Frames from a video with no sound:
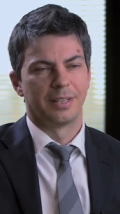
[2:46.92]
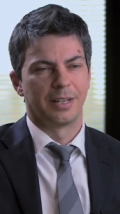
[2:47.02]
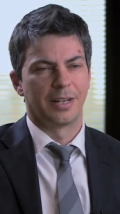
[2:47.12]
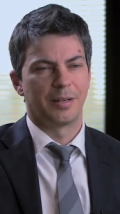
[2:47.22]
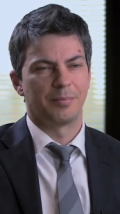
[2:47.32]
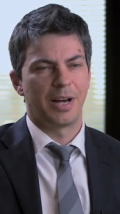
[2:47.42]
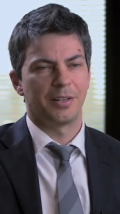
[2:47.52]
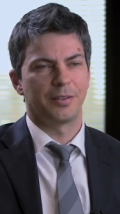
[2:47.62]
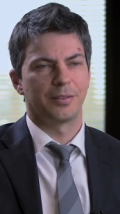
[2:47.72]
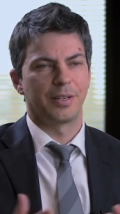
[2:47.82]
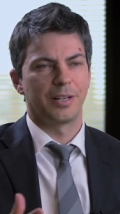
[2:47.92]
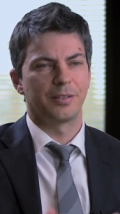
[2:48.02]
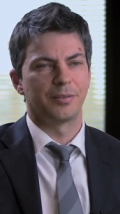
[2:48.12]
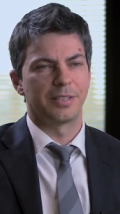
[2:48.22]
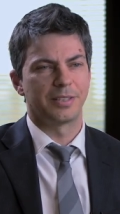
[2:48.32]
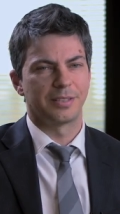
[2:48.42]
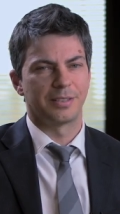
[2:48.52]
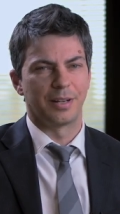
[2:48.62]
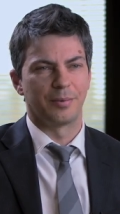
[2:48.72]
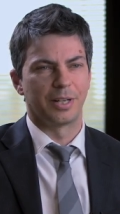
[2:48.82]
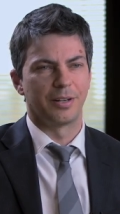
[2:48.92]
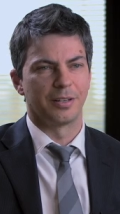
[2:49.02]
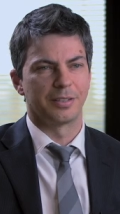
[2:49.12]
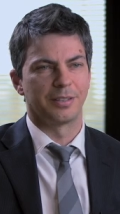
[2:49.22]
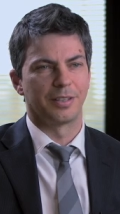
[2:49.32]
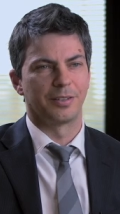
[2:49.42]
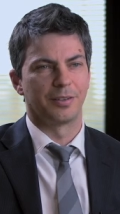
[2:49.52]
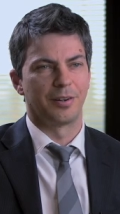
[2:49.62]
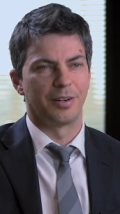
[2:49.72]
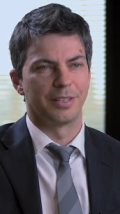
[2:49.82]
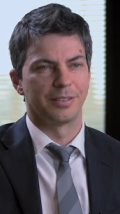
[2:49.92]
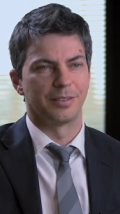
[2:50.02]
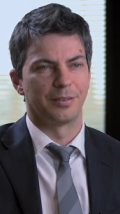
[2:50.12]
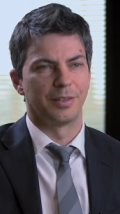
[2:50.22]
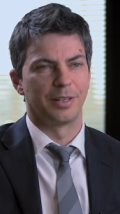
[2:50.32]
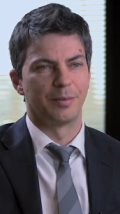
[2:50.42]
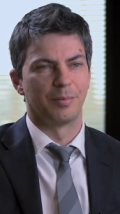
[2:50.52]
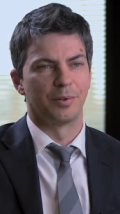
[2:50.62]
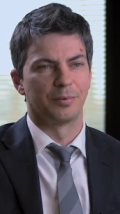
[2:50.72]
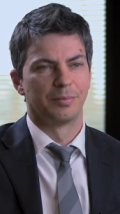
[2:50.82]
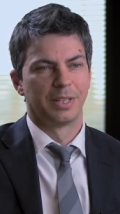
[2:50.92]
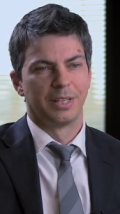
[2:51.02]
Other risks that we kind of see on the horizon are really more.